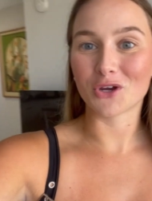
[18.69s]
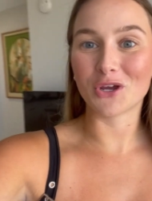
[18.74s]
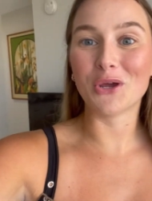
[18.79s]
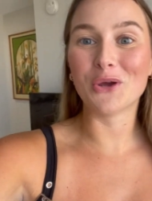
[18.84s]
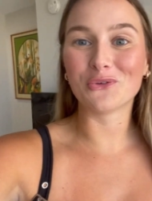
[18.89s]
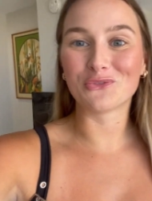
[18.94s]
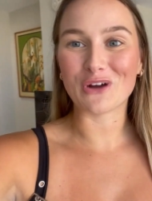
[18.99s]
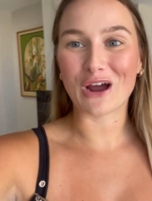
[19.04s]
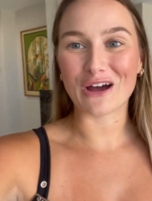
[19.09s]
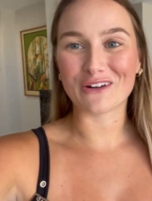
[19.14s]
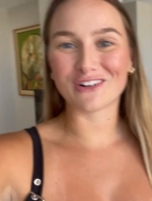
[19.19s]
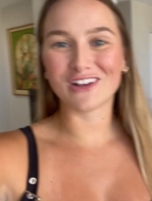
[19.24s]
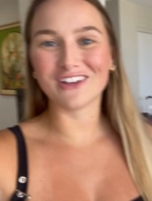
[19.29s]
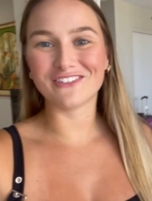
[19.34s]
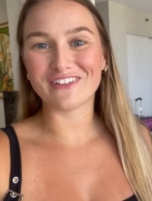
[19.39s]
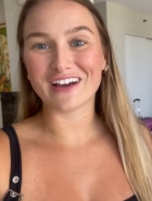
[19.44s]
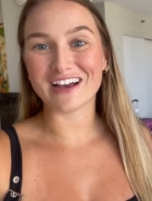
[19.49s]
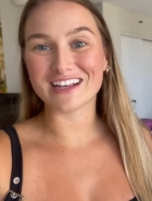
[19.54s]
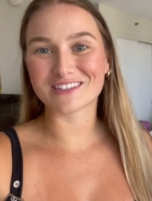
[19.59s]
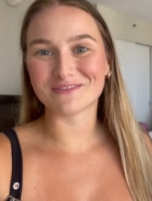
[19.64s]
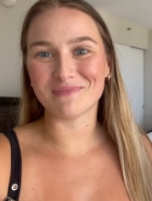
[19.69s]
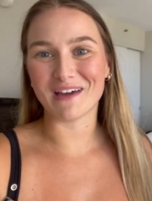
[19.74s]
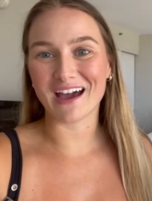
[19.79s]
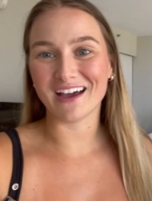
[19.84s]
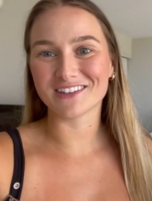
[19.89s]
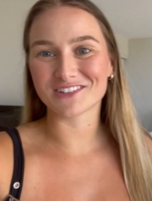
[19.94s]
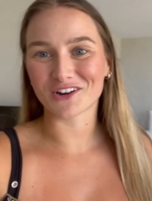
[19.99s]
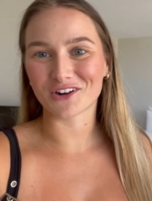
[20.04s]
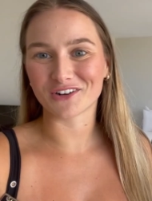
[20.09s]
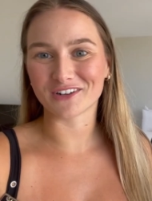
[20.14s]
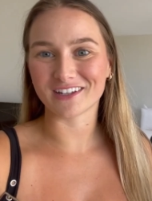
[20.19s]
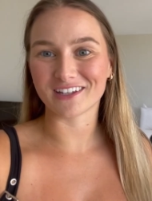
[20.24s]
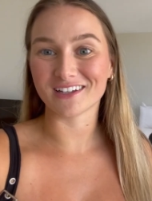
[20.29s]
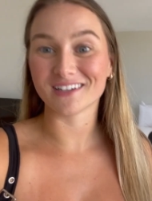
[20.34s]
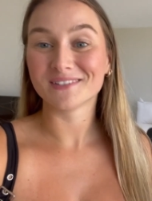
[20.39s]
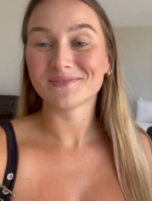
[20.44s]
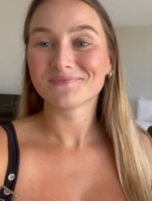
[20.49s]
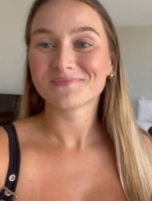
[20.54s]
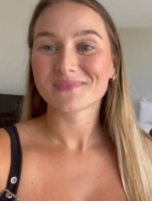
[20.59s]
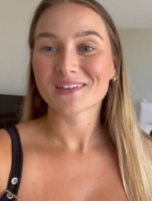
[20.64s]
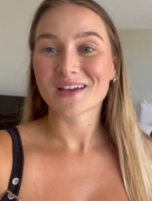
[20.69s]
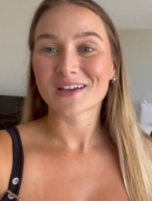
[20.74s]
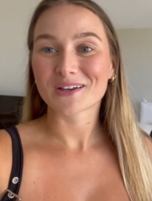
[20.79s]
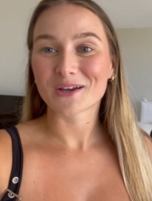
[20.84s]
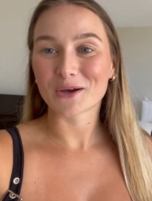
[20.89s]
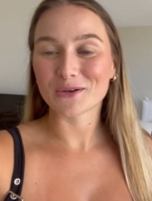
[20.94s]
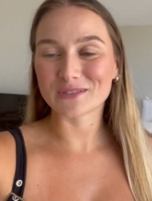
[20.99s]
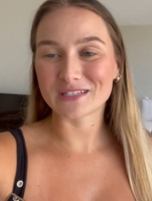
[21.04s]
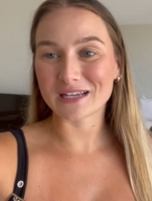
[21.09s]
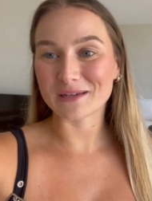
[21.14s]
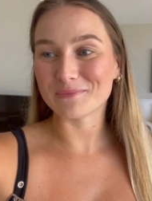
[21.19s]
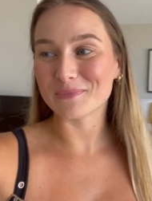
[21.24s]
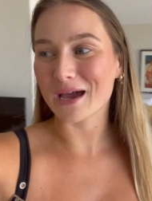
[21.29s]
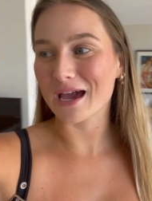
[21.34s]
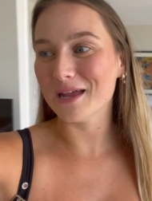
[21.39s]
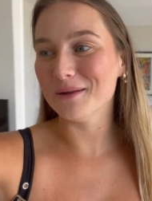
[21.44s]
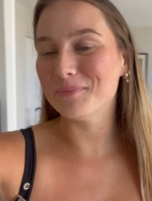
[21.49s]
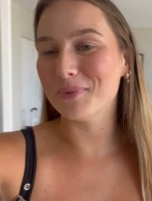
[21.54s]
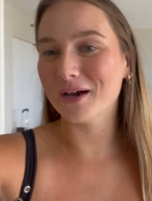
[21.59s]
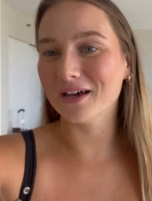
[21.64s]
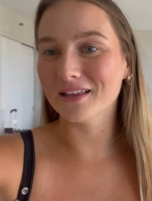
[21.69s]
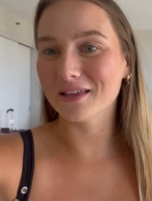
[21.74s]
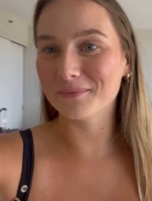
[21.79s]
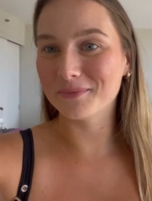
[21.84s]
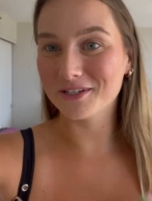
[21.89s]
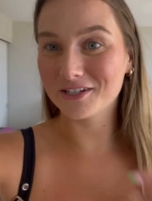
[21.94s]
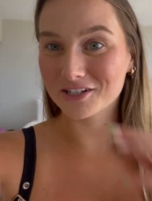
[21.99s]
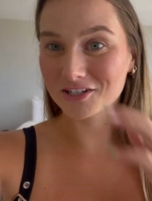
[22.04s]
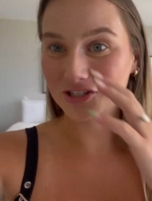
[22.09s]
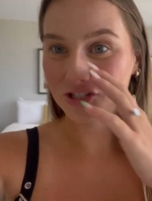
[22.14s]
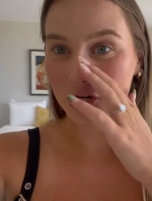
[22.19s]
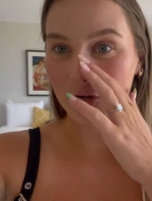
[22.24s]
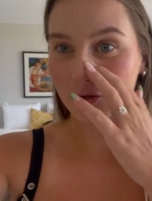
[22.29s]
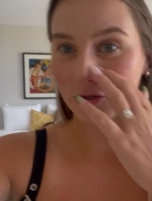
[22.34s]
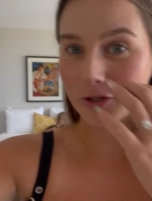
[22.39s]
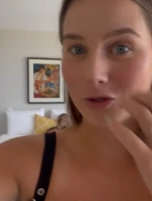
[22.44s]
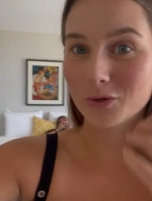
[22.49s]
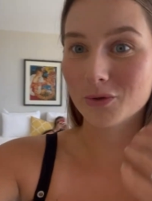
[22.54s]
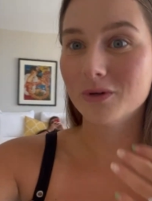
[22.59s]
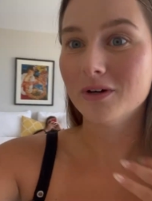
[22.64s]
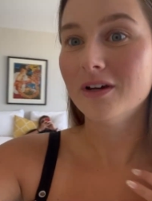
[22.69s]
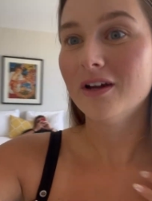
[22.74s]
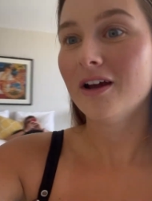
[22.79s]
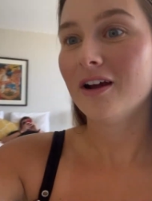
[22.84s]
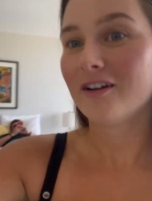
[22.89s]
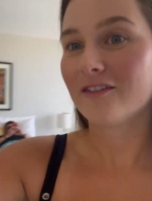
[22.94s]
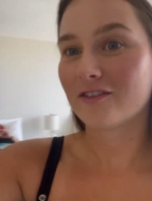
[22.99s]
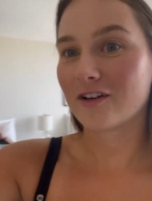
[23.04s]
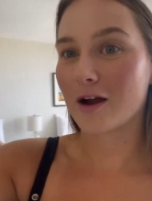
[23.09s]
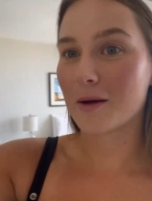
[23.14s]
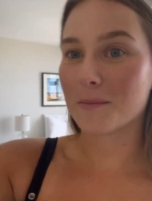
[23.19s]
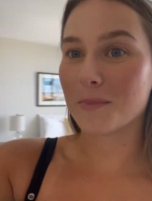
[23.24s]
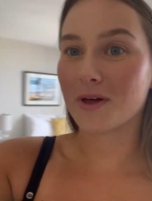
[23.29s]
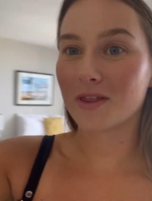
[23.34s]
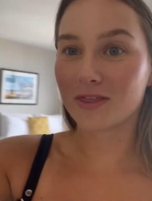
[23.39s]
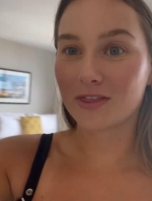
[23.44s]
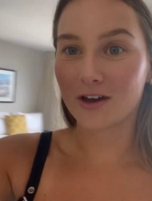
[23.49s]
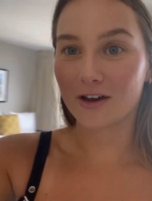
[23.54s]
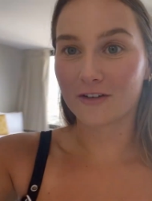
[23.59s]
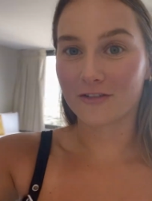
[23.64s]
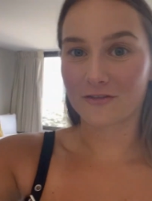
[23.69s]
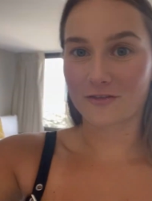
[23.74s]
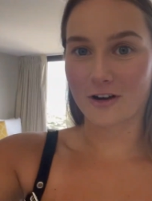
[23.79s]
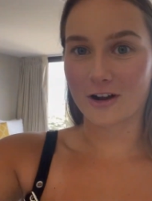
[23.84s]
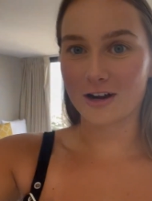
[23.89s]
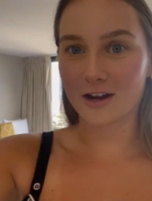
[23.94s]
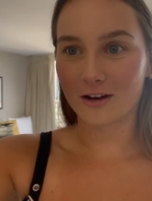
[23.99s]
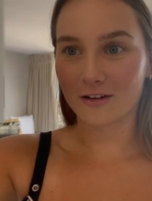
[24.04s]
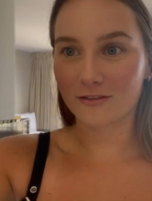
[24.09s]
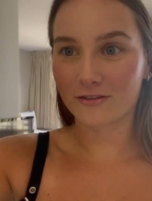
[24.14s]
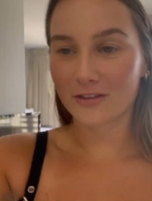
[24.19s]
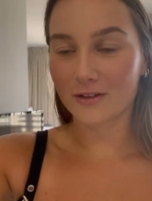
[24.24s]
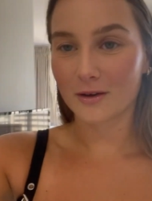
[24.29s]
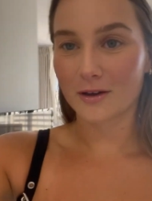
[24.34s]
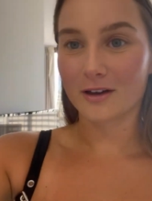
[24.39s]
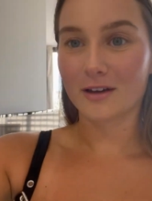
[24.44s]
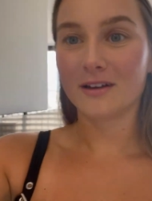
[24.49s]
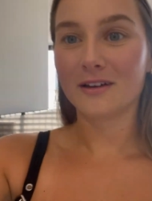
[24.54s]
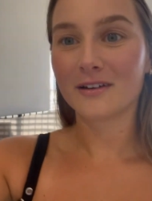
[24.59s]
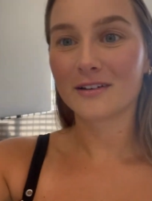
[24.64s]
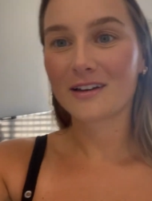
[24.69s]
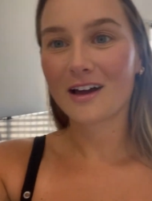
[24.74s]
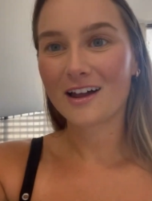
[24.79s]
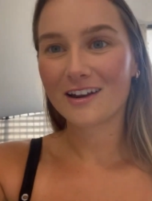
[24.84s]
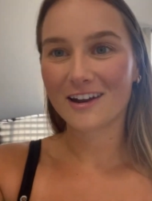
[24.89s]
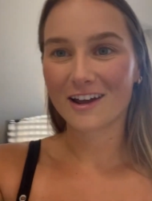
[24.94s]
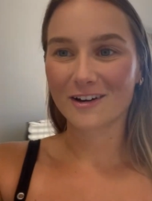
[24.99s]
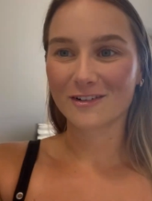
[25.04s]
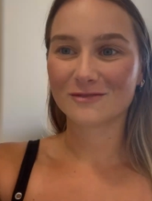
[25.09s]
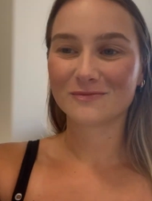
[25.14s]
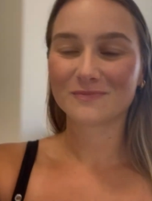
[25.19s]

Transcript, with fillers: you around really fast. Matt is already cozy in bed, but let me just show you from the front of the condo.